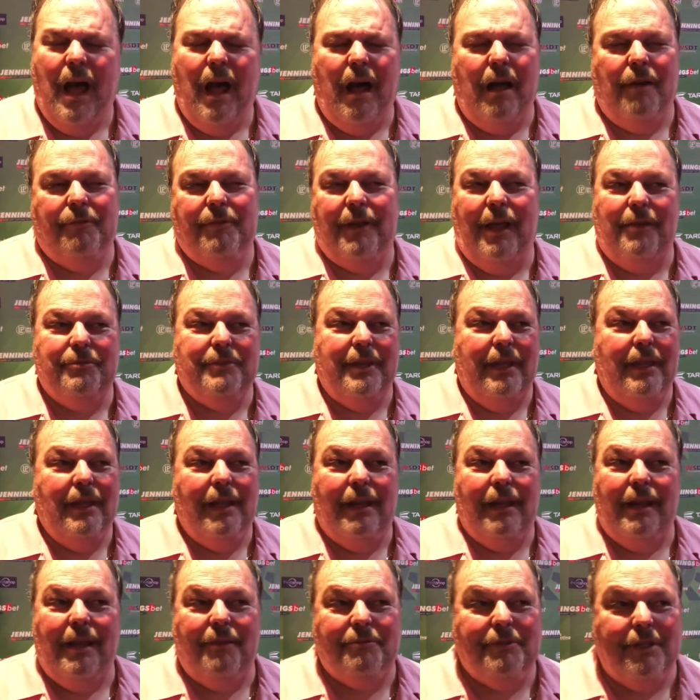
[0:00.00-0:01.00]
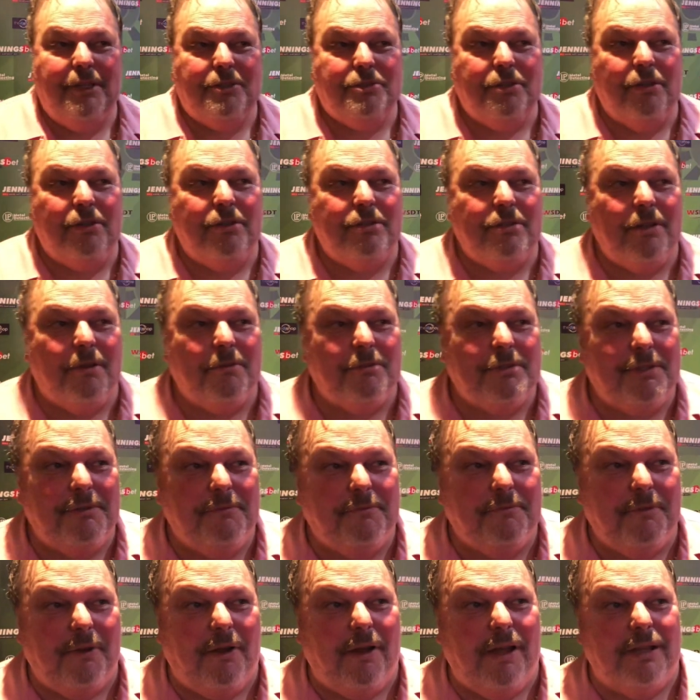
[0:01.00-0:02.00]
I've loved it. As soon as I was
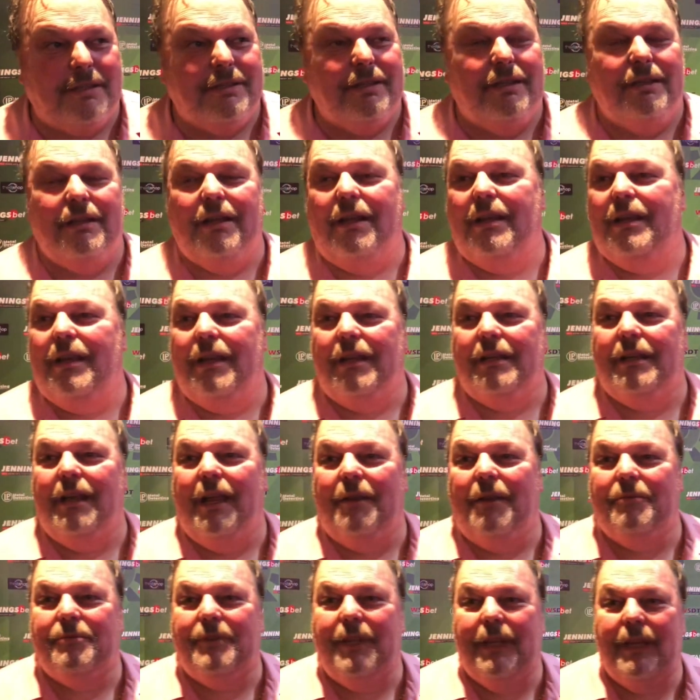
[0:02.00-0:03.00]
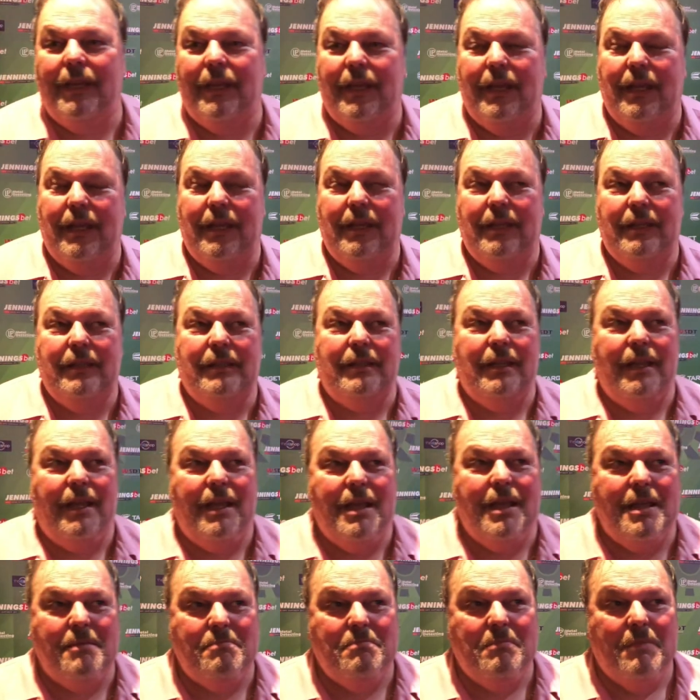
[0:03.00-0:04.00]
invited, I loved it,
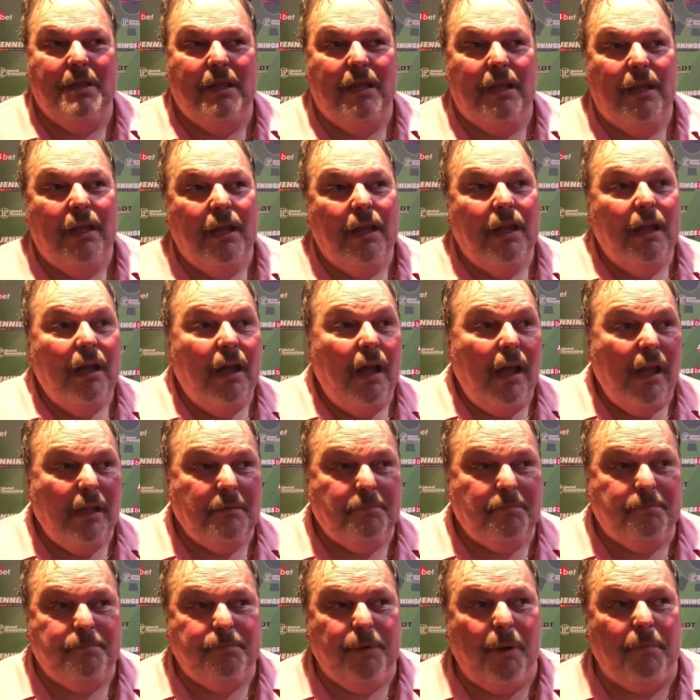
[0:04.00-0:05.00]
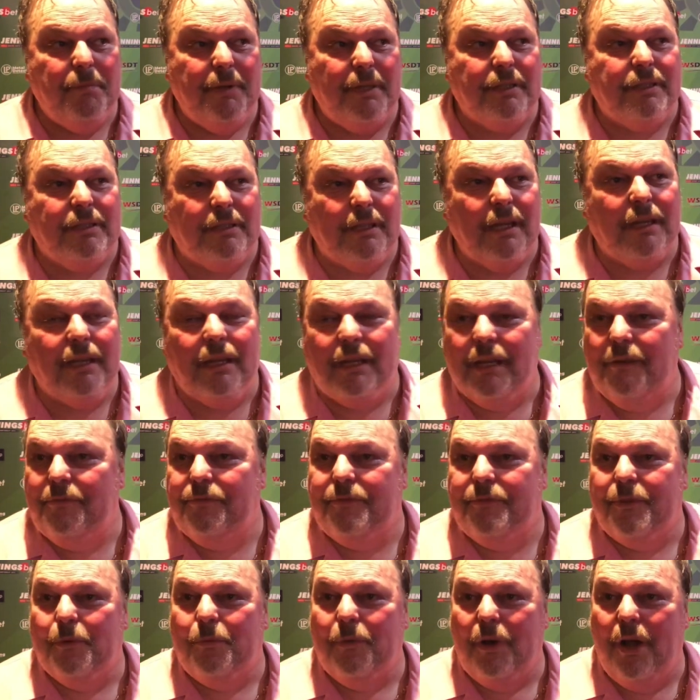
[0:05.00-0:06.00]
and I probably didn't
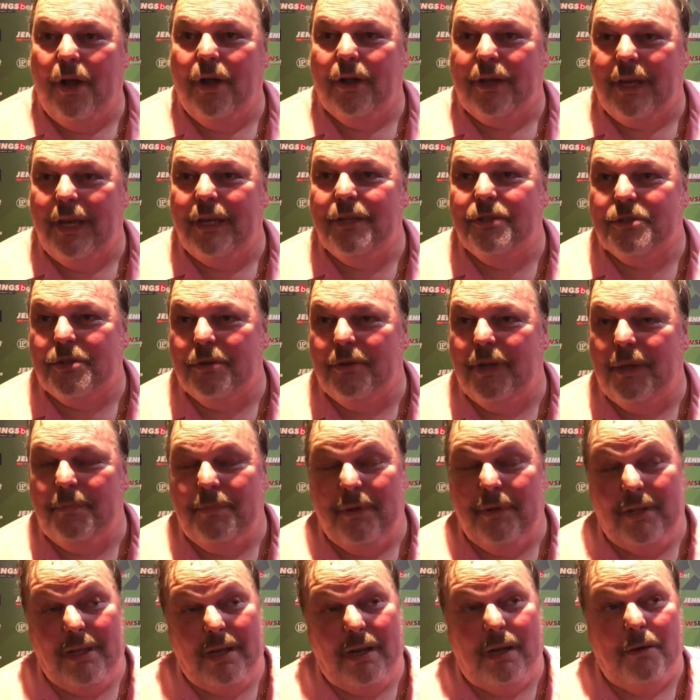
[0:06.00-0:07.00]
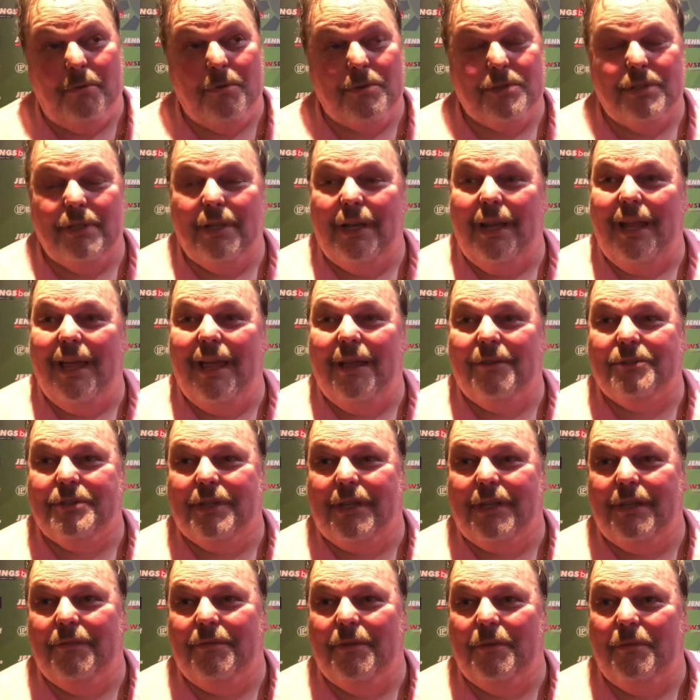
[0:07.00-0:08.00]
give the work into it, but then I wasn't allowed
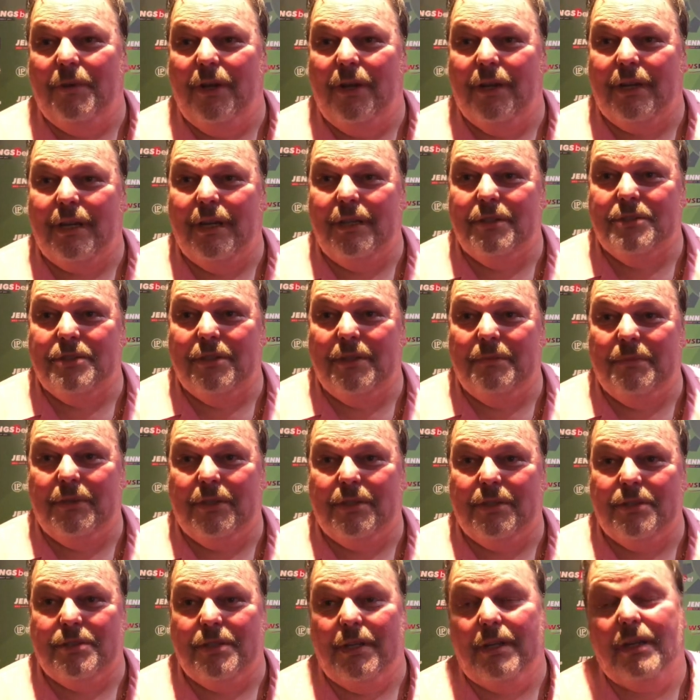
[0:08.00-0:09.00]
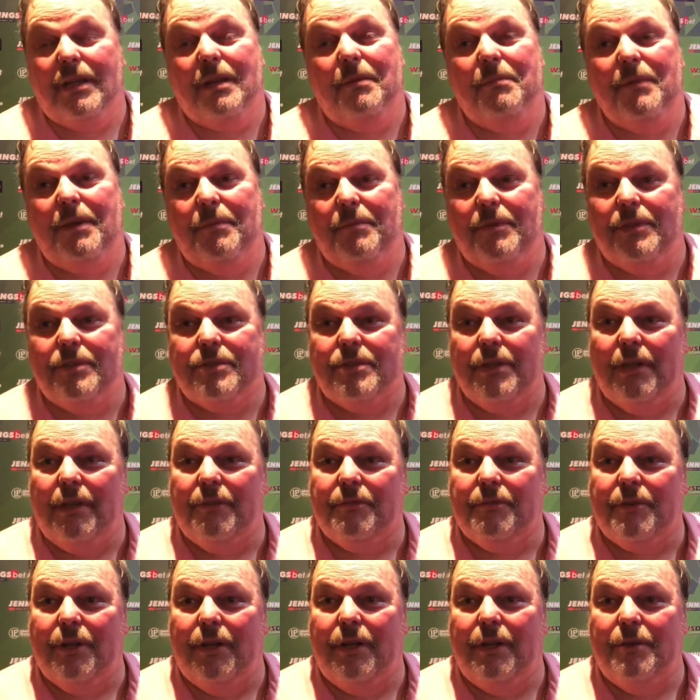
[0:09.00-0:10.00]
to give the work into it because of the commitments that
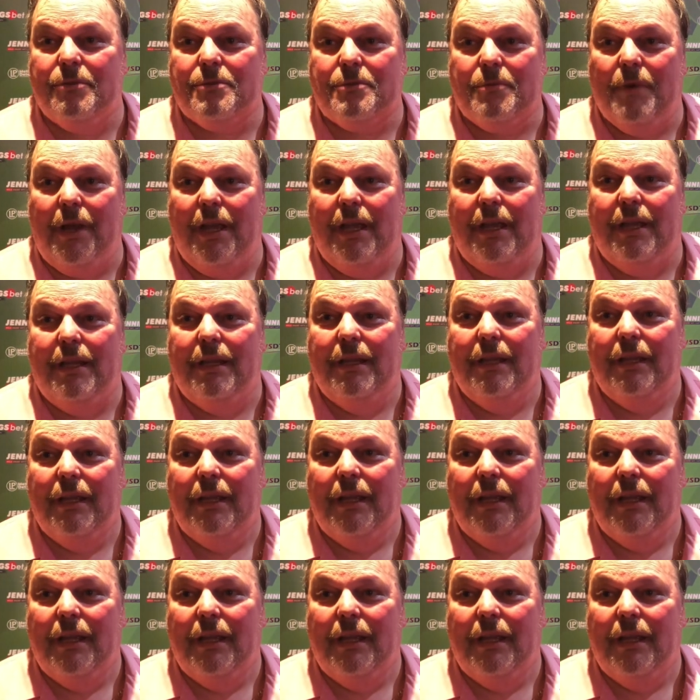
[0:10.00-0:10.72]
I've got elsewhere.